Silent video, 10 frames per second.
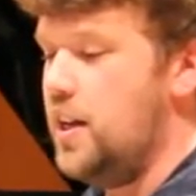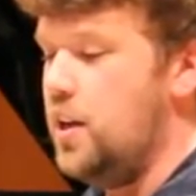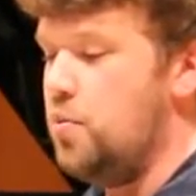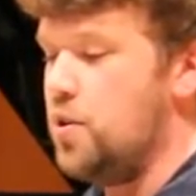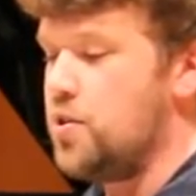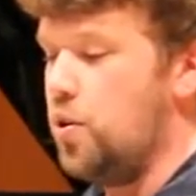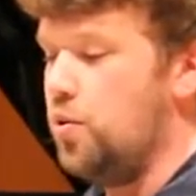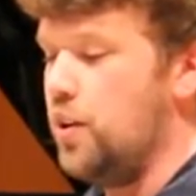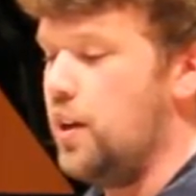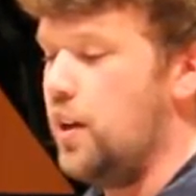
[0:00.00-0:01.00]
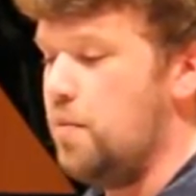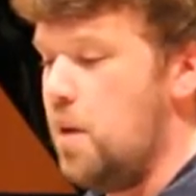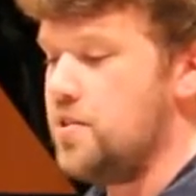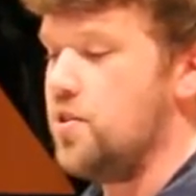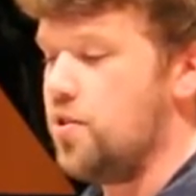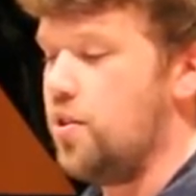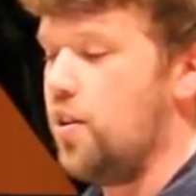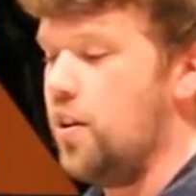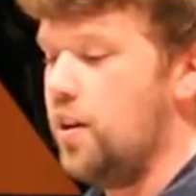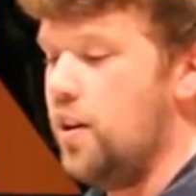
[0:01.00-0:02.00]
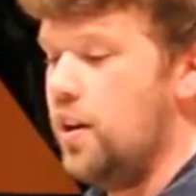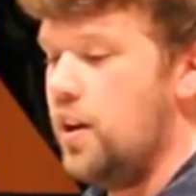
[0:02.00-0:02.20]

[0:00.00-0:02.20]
he was only a messenger.